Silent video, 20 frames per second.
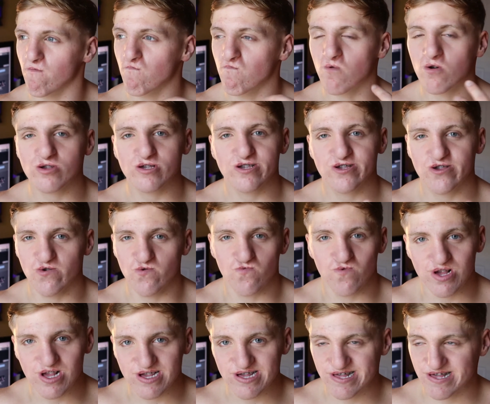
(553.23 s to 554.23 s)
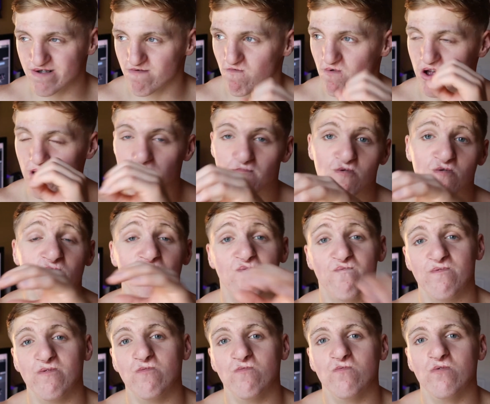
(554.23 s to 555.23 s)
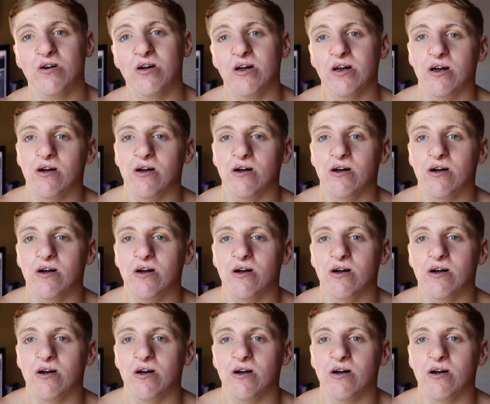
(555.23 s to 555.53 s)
1 to 2 weeks, whatever you feel.